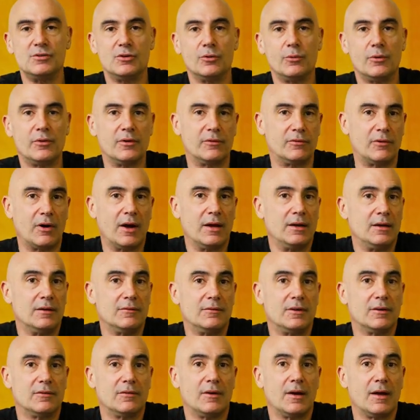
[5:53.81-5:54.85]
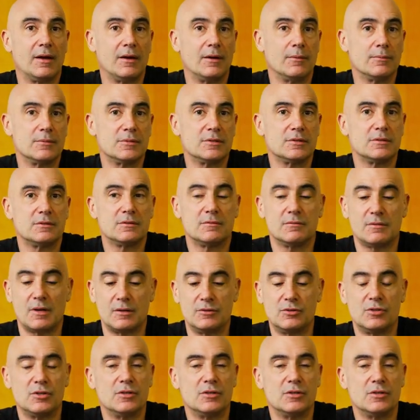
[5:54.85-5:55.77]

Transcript: you with a variety of different items, such